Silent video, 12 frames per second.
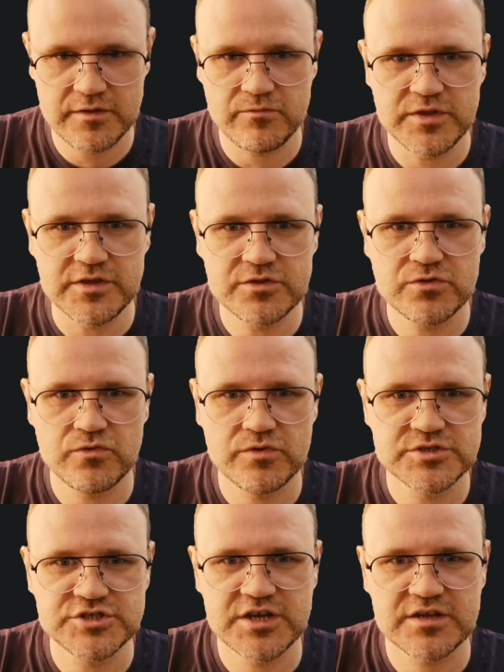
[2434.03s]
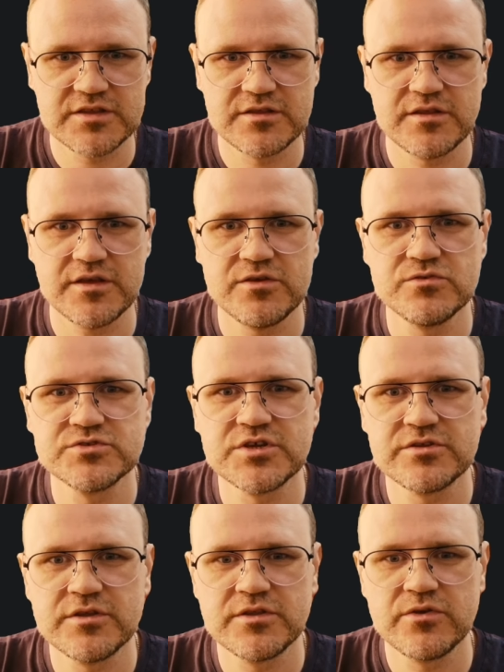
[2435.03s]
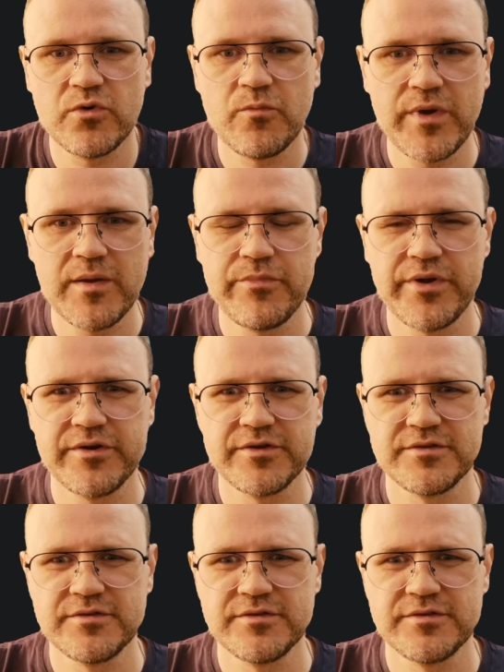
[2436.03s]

we need to inject the user DTO mapper,